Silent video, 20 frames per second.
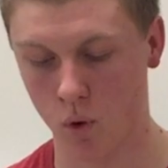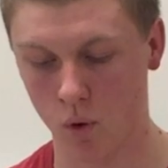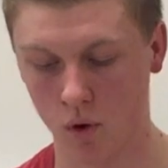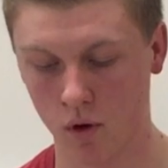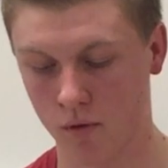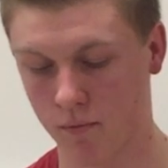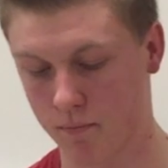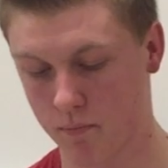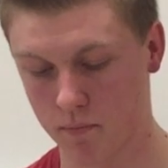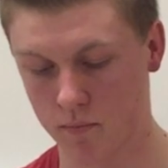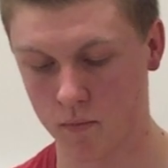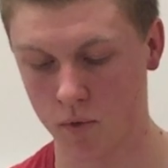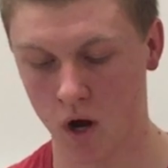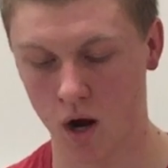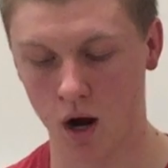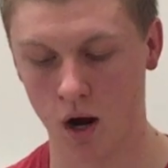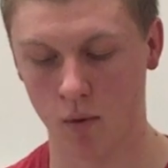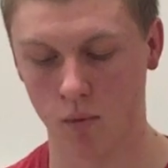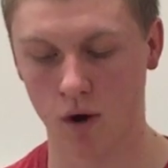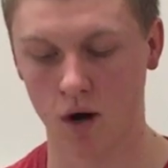or
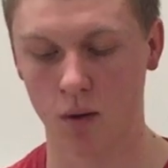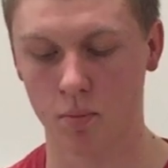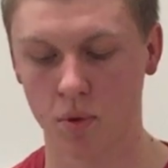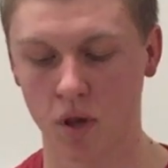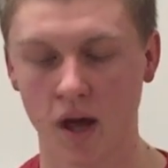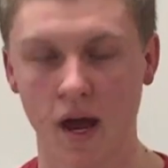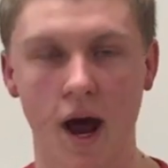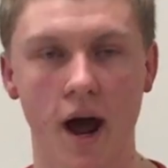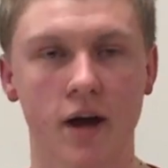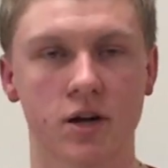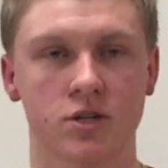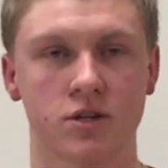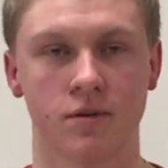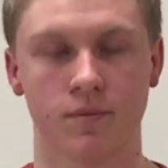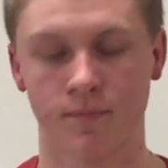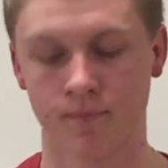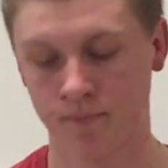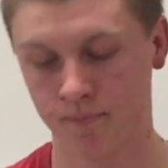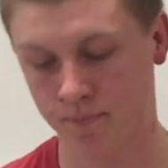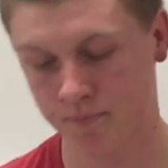run a play action.
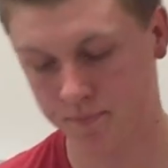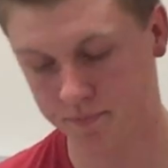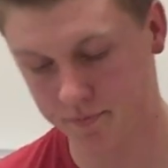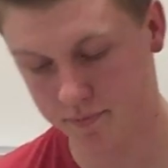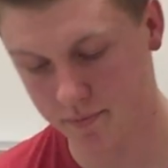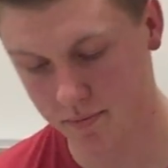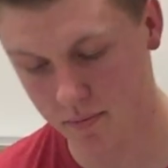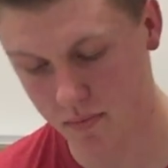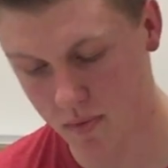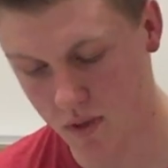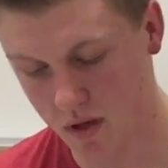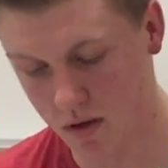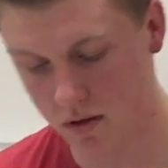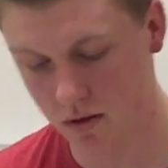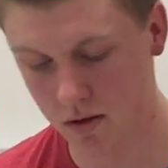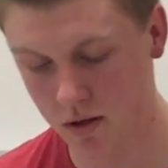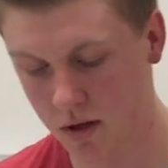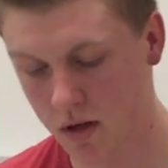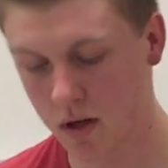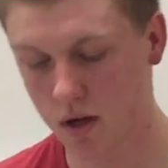
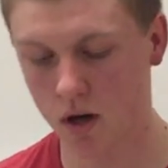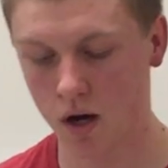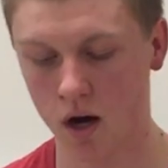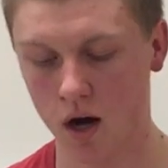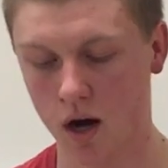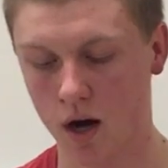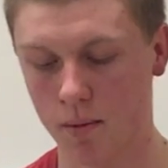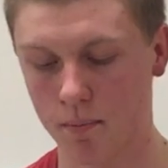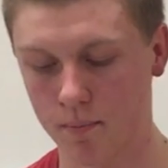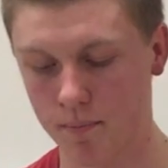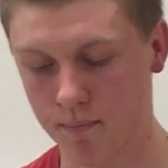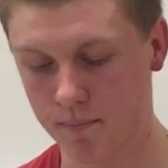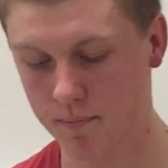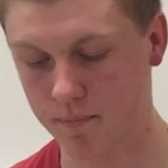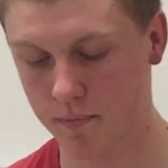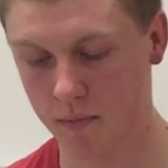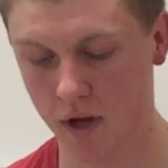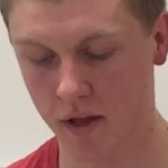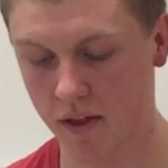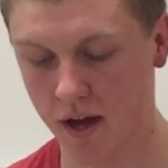
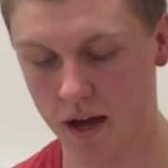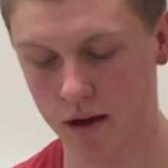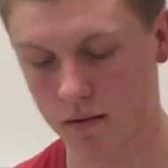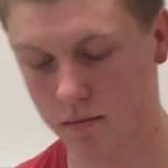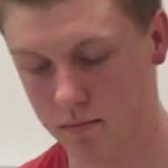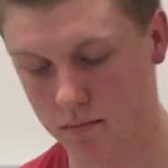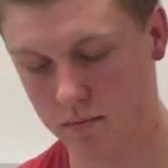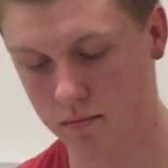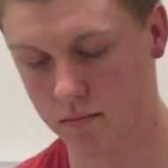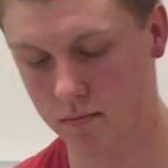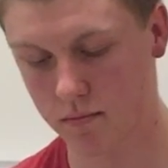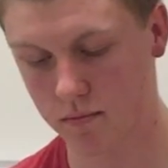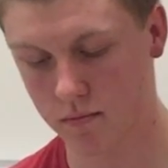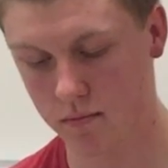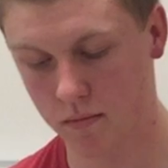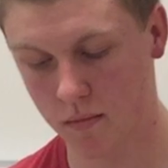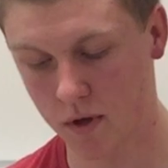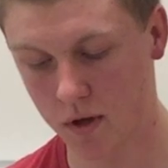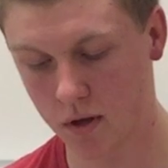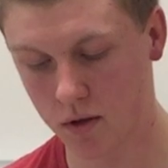And that
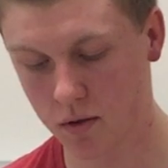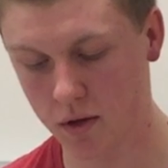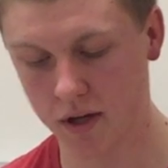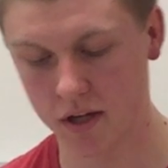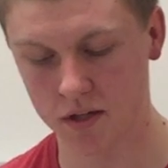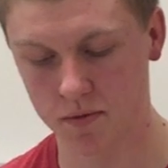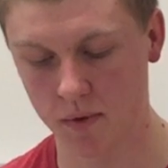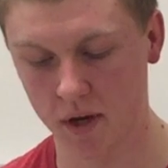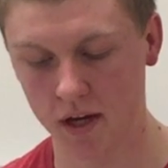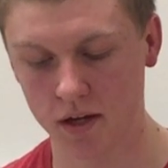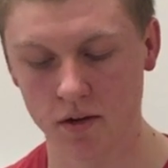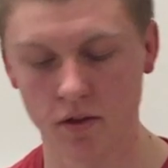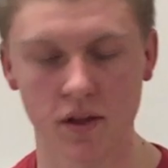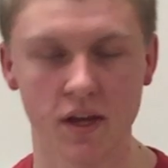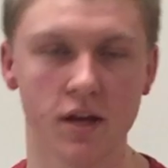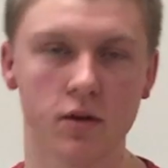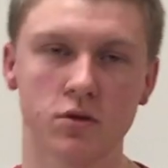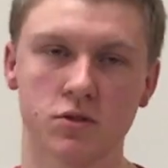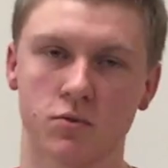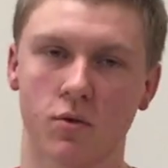leads me into the
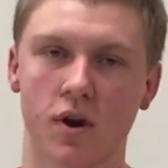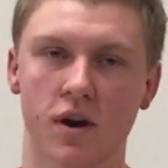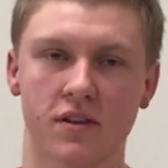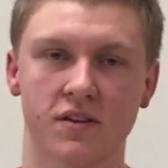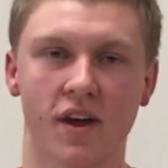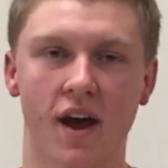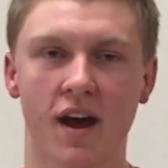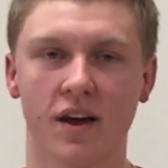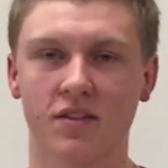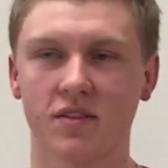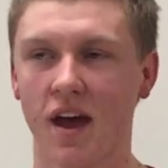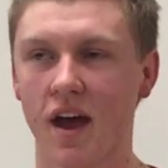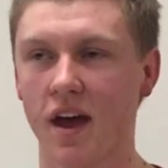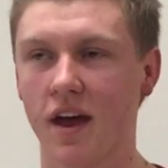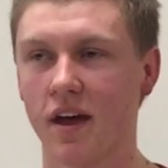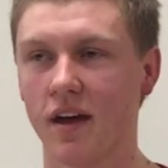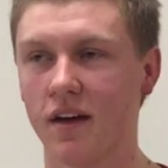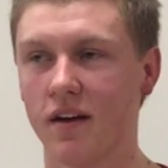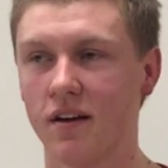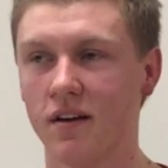Eagles' run attack.
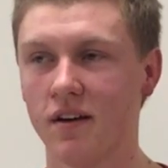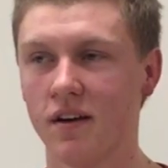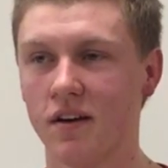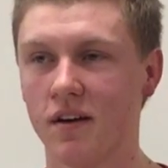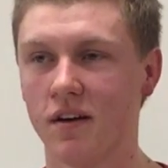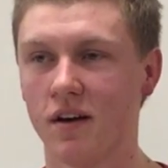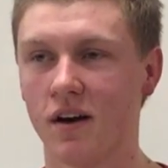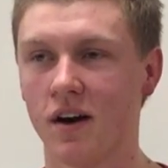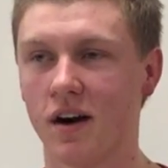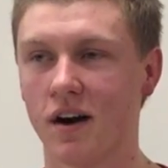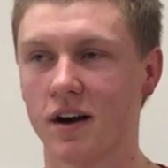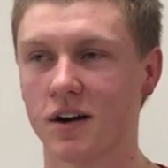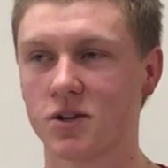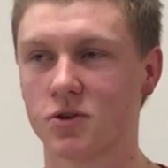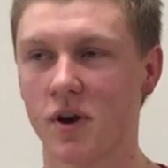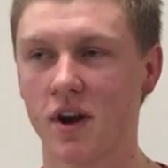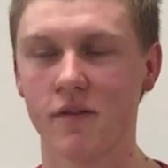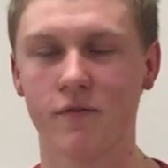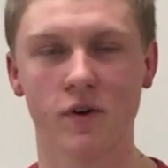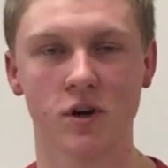They
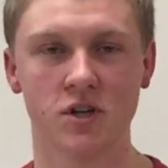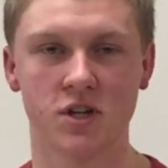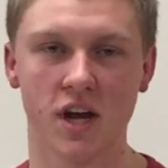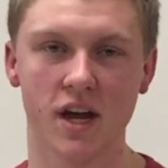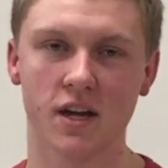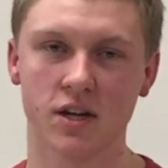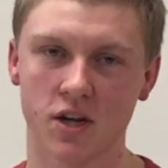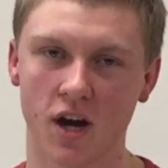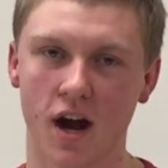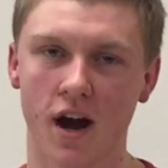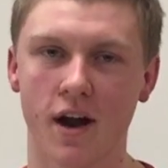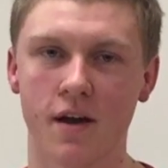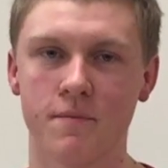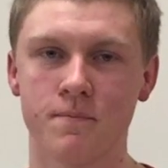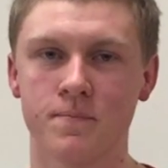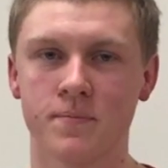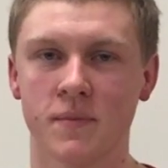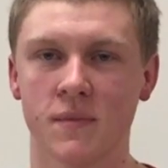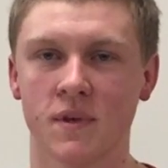traded for Jay Ajayi